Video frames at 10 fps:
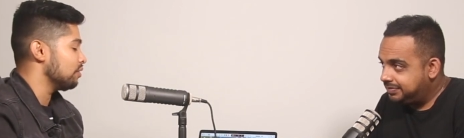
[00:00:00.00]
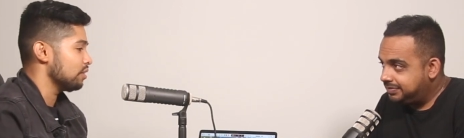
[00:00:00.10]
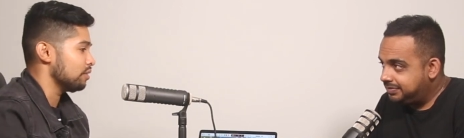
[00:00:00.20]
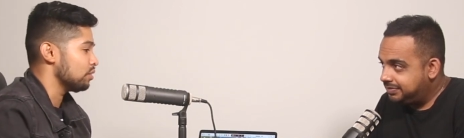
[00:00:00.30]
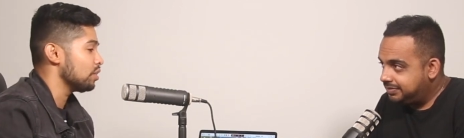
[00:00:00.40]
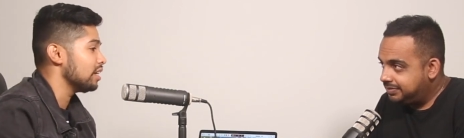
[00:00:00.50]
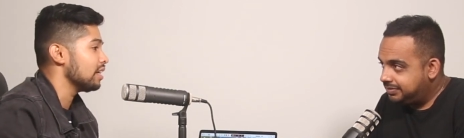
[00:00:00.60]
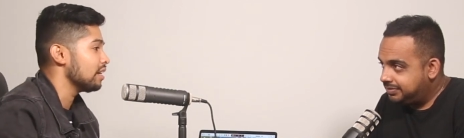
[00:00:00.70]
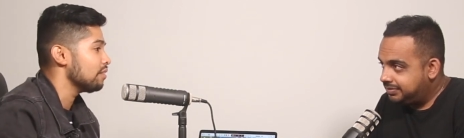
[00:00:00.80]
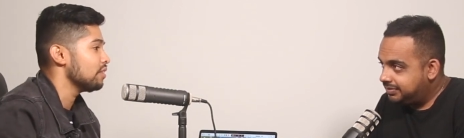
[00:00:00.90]
Speaker 1: you're
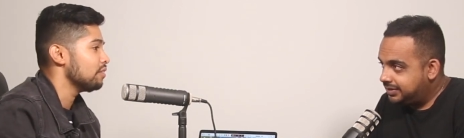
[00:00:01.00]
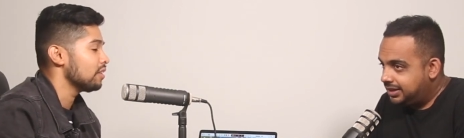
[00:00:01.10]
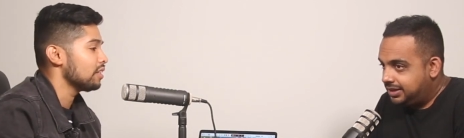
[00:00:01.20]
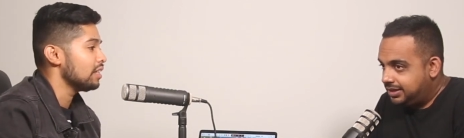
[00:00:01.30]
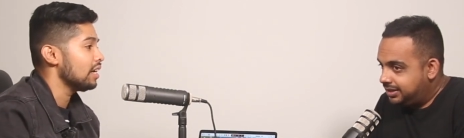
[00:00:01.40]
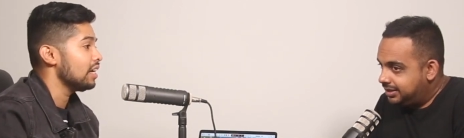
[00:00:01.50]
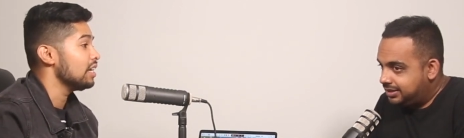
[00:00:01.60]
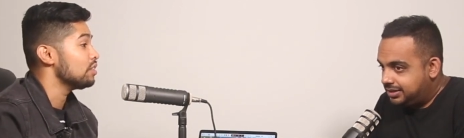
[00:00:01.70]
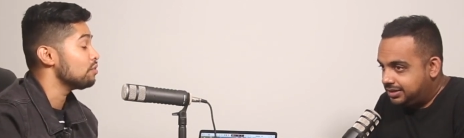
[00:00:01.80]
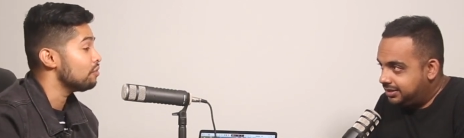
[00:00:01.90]
training every fucking day.
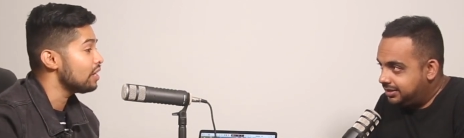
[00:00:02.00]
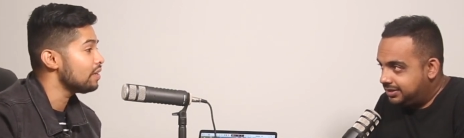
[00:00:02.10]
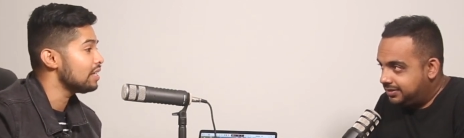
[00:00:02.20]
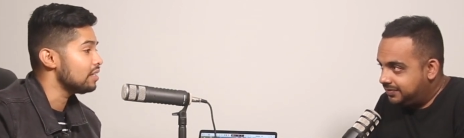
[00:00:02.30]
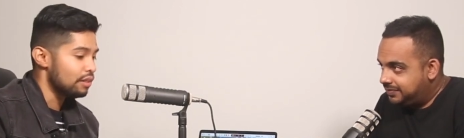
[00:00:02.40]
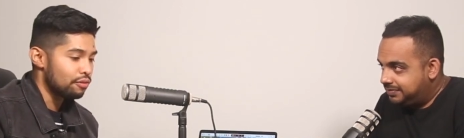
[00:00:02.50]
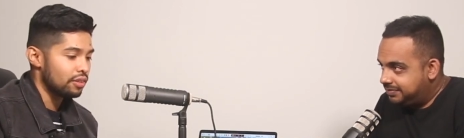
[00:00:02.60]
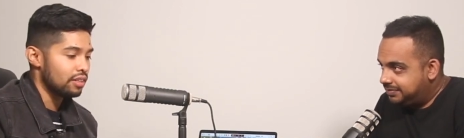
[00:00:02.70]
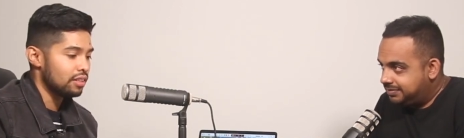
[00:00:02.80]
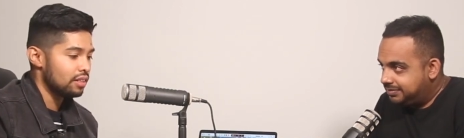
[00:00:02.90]
It's very
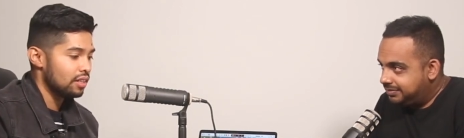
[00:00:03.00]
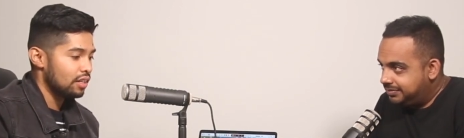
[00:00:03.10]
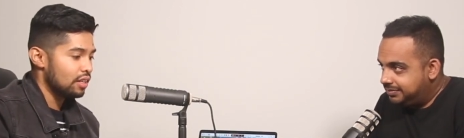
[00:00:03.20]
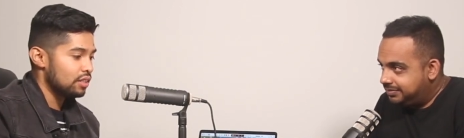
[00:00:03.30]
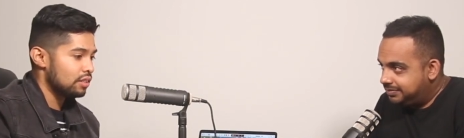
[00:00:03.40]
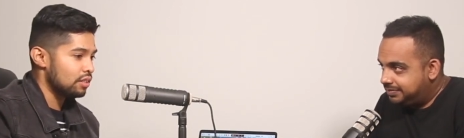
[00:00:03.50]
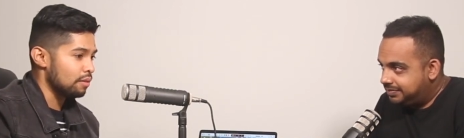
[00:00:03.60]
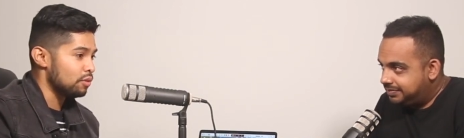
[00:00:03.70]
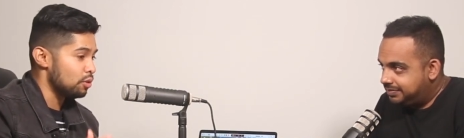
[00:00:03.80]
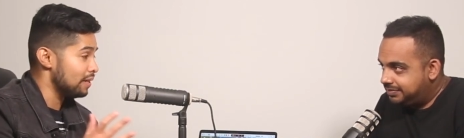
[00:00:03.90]
different
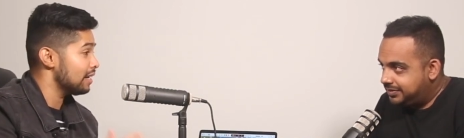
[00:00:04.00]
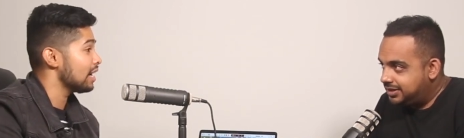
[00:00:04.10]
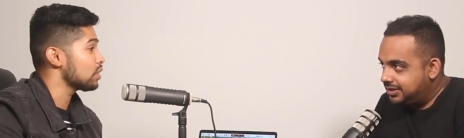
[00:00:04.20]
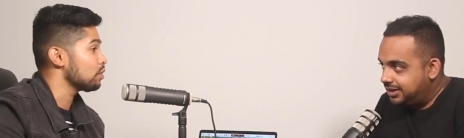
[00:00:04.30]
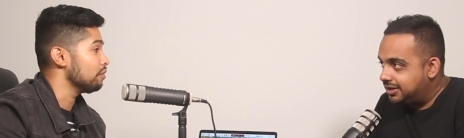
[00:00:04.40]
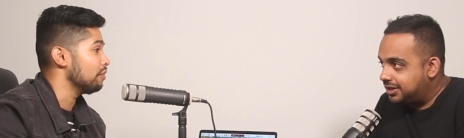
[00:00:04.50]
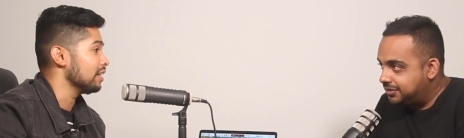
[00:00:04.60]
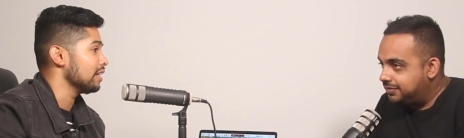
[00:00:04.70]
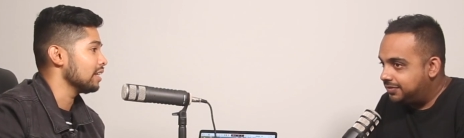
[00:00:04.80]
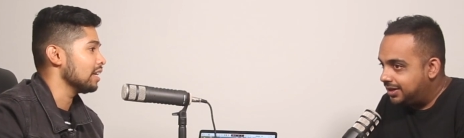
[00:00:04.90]
to, to be in an actual, in
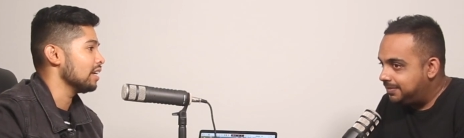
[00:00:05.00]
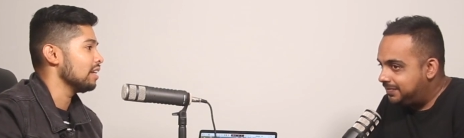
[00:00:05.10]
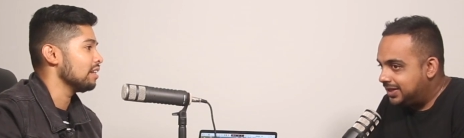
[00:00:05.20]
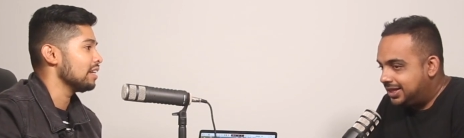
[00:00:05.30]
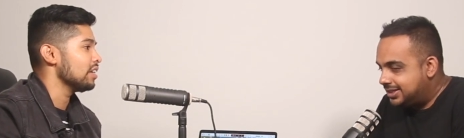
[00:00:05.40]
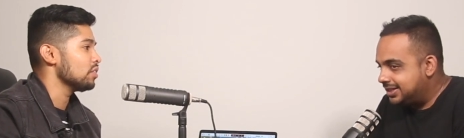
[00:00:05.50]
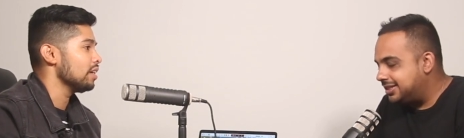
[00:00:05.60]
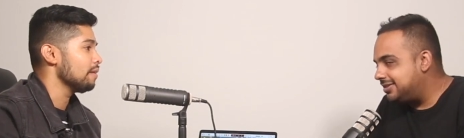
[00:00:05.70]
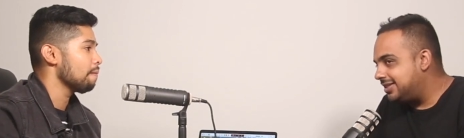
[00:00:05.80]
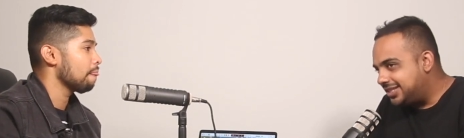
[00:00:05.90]
fighting actual fight. game. game so
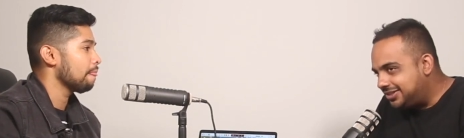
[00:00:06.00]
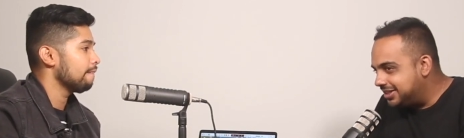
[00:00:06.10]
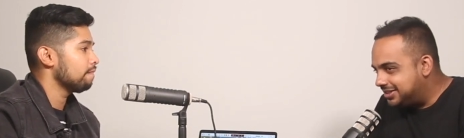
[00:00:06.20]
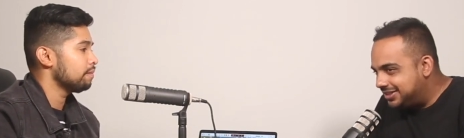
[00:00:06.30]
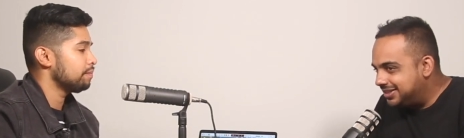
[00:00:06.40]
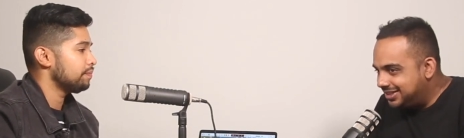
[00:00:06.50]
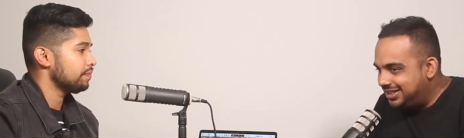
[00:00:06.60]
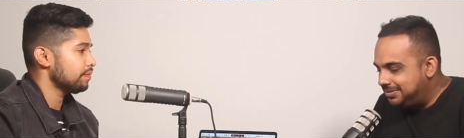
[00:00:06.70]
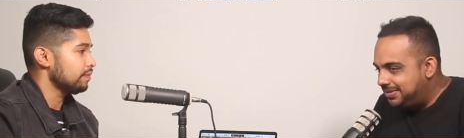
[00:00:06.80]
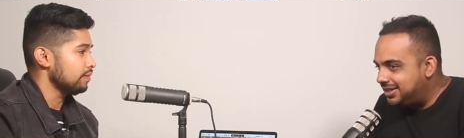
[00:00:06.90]
right?
Speaker 2: that's, not like
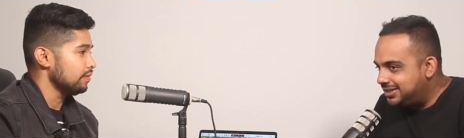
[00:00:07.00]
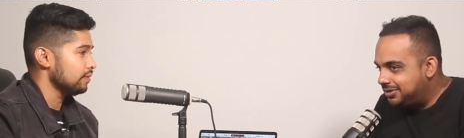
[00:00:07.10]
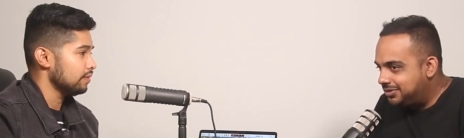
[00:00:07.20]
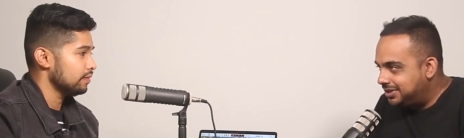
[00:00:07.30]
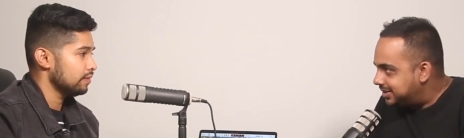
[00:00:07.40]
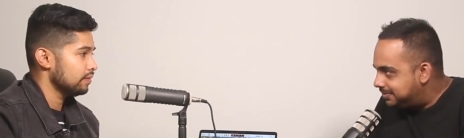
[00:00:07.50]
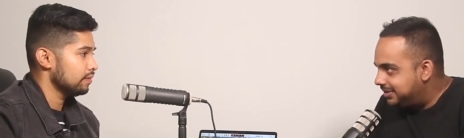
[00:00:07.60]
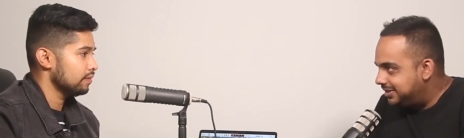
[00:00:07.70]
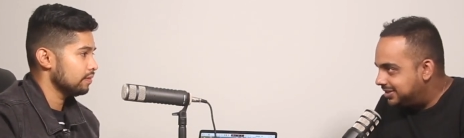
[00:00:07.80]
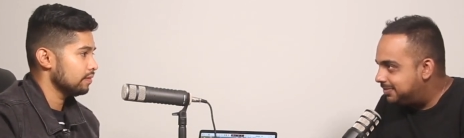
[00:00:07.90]
the, it matters how good his
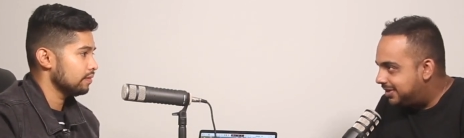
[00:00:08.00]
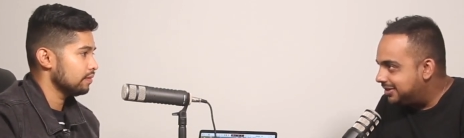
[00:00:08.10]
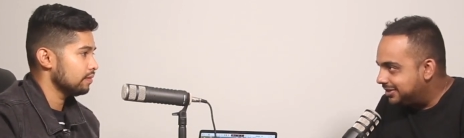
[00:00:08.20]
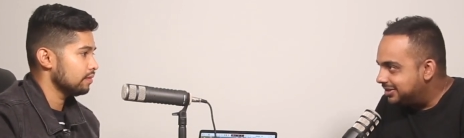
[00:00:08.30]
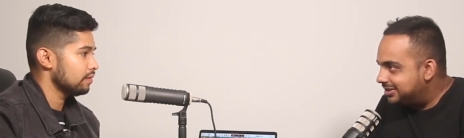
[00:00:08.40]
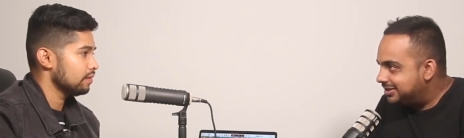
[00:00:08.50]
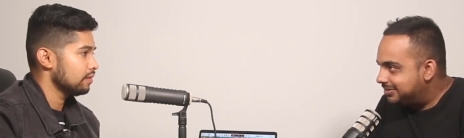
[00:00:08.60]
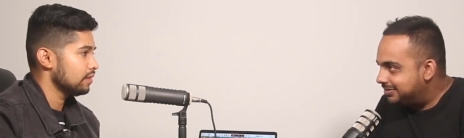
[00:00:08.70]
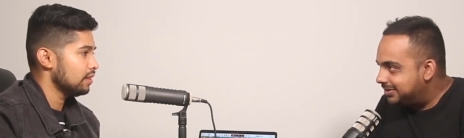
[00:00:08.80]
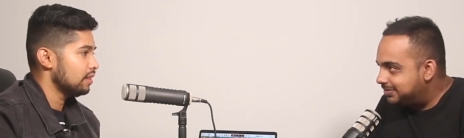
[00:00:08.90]
his sparring is,
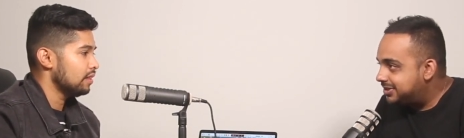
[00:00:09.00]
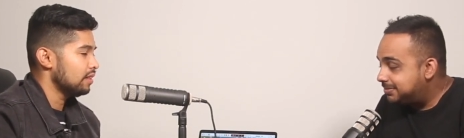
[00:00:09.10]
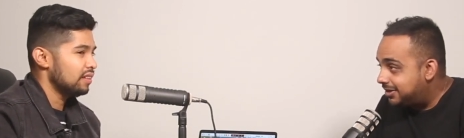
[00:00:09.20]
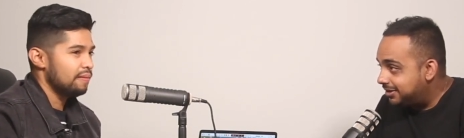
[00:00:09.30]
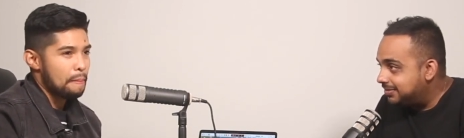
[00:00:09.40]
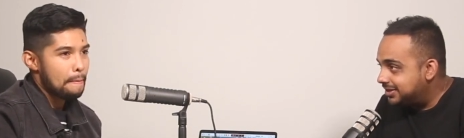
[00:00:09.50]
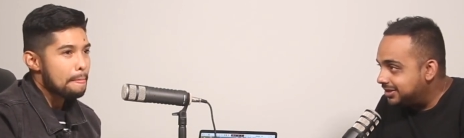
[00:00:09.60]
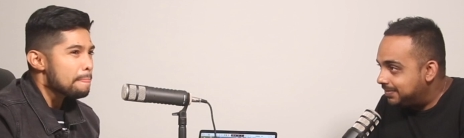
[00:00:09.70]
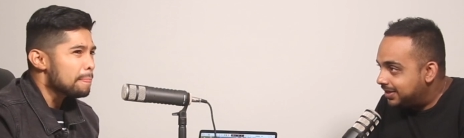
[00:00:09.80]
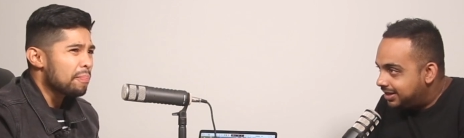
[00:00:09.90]
right? Sparring,
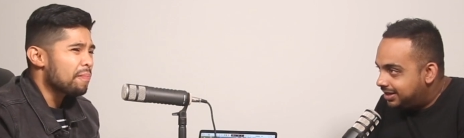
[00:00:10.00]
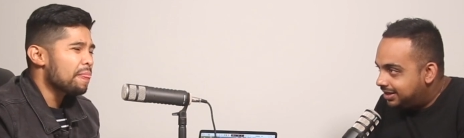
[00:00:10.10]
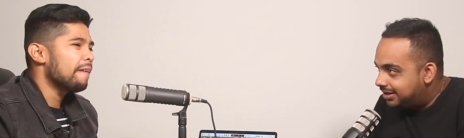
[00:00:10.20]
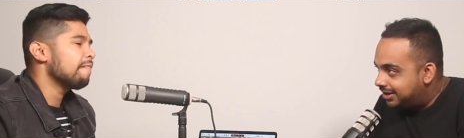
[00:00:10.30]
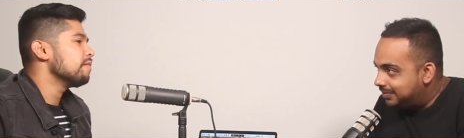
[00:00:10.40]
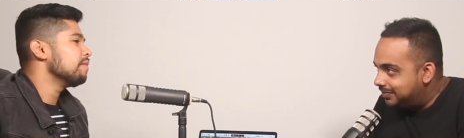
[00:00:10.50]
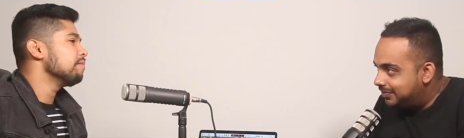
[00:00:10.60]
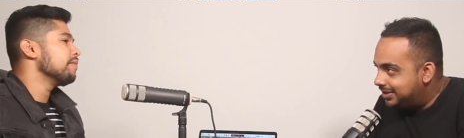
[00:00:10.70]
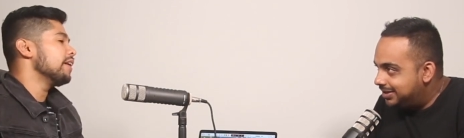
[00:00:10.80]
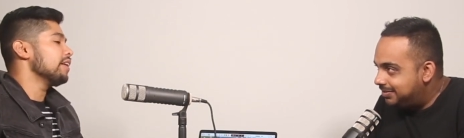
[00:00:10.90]
basically. Um,
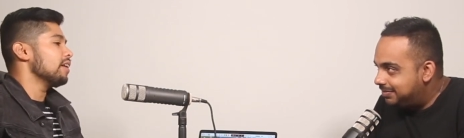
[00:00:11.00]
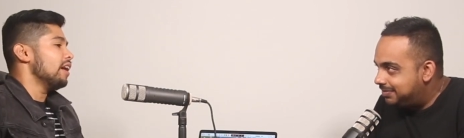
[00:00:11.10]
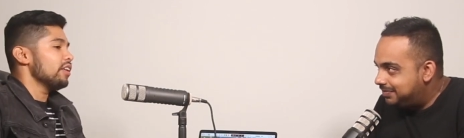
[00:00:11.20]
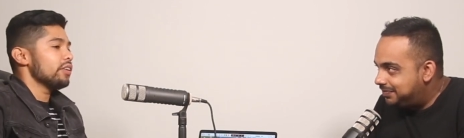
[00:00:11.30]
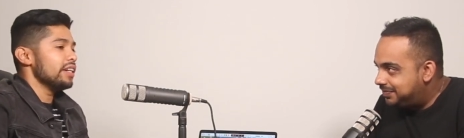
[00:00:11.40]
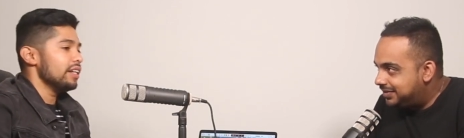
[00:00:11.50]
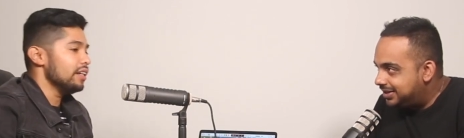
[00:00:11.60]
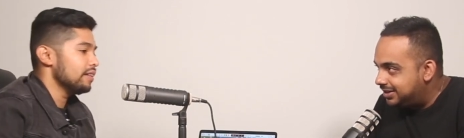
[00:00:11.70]
Speaker 1: I, I agree.